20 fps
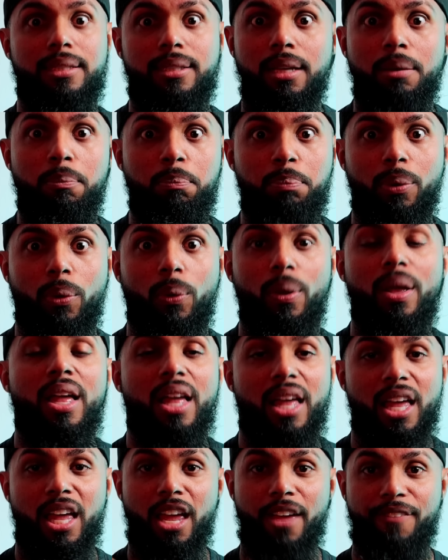simple.
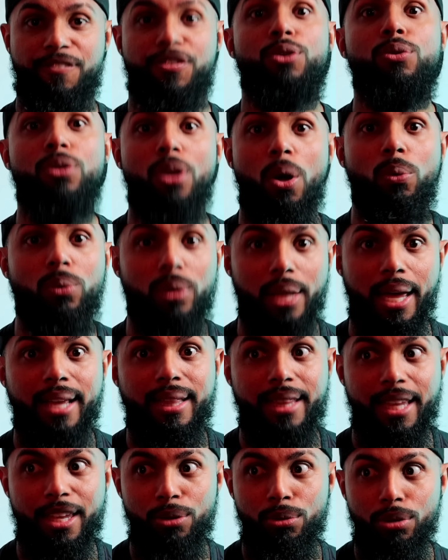If you don't
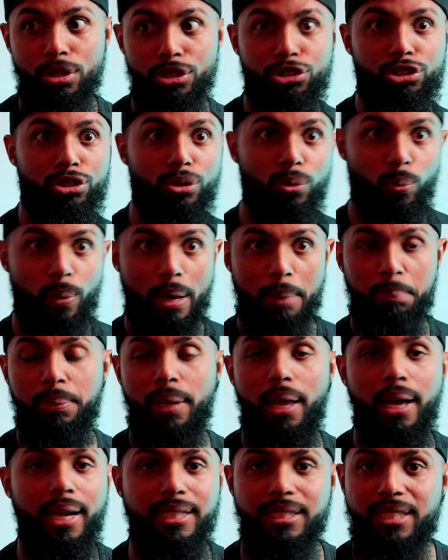like that you can shoot web
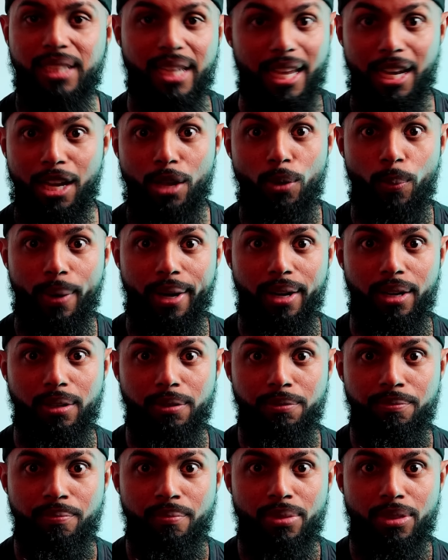lines
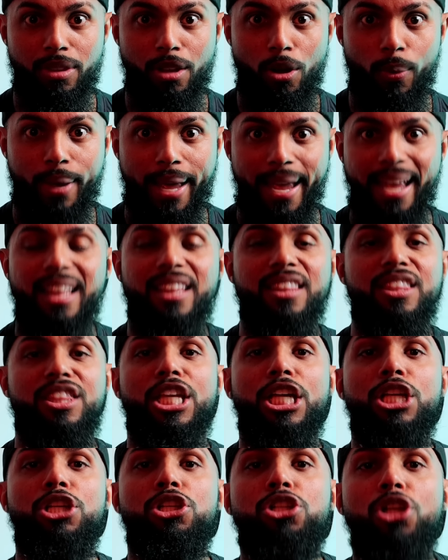anywhere, okay,
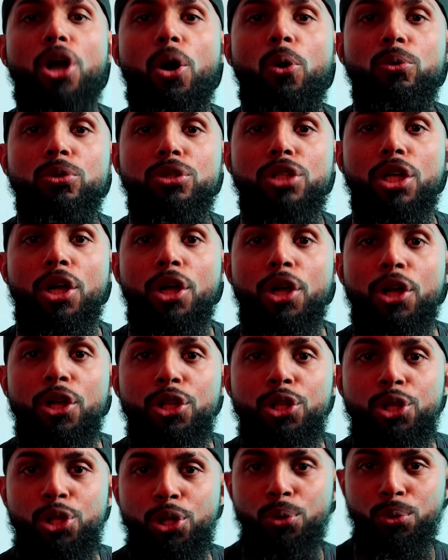then don't
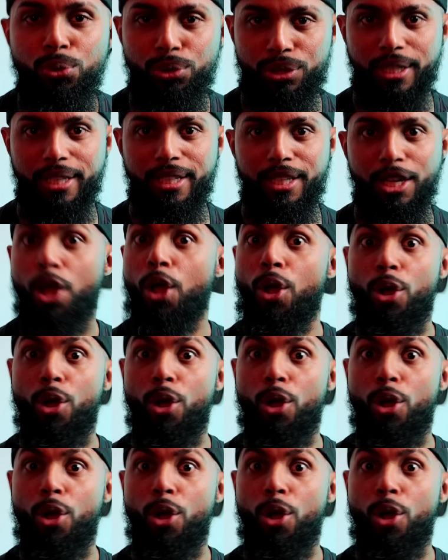use it.